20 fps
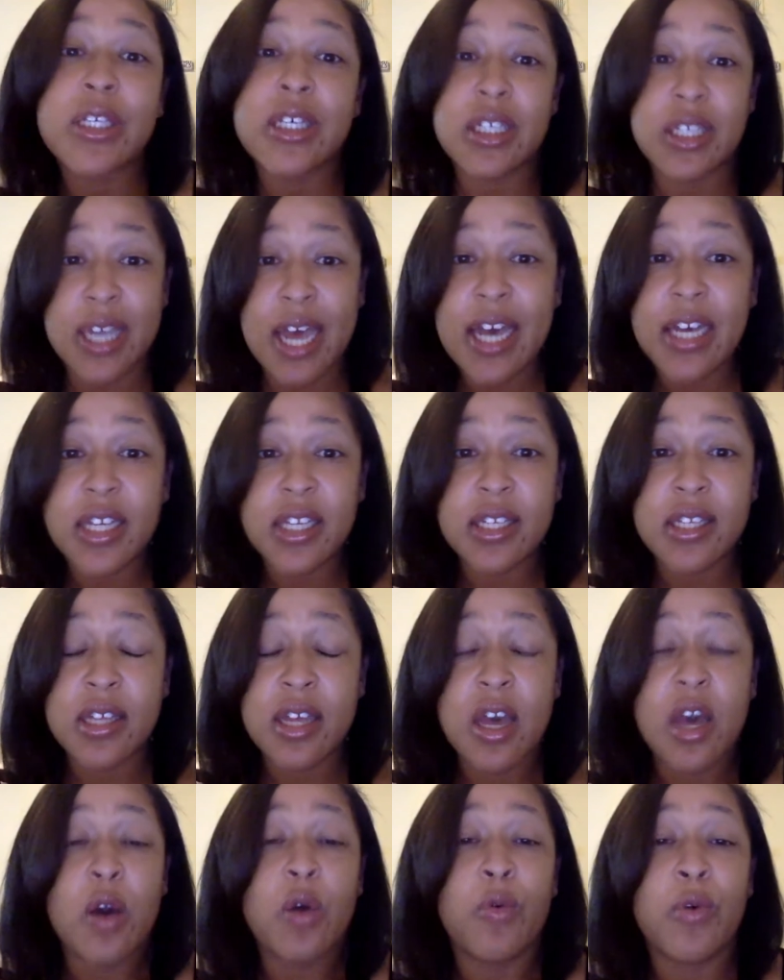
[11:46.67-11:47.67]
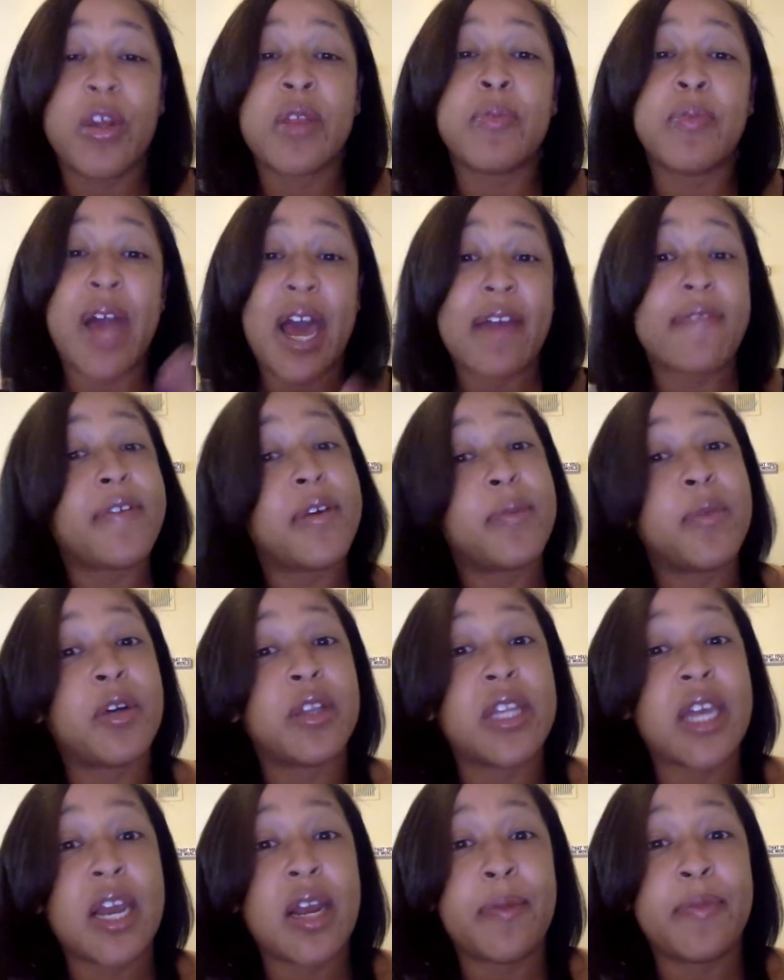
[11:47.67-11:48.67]
success with black female
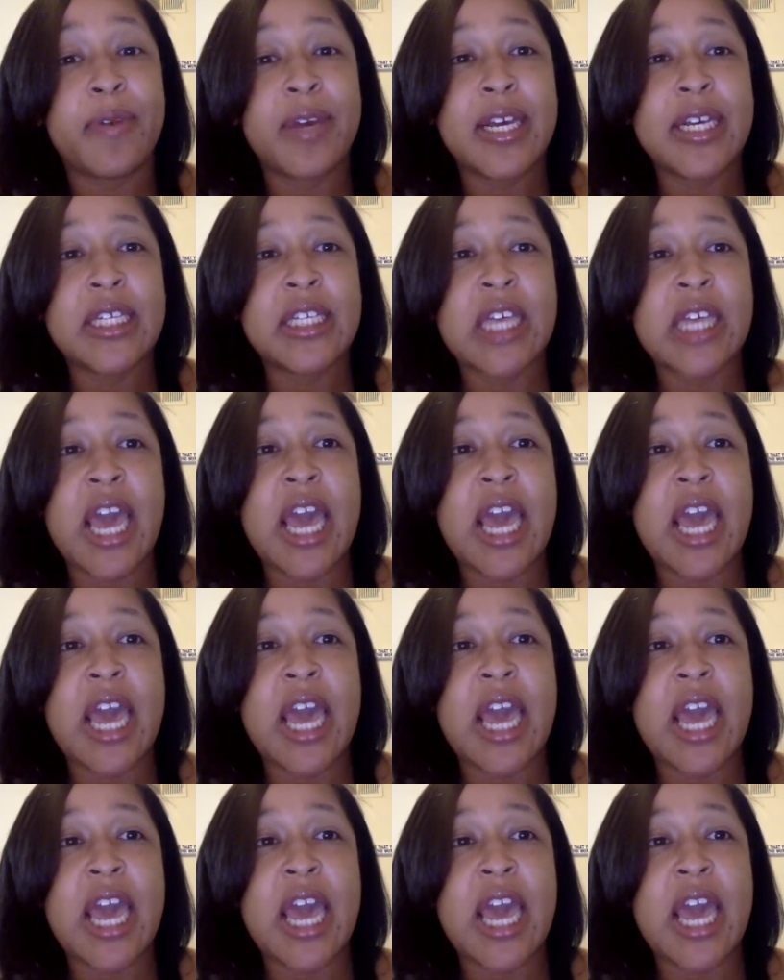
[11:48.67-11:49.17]
therapists.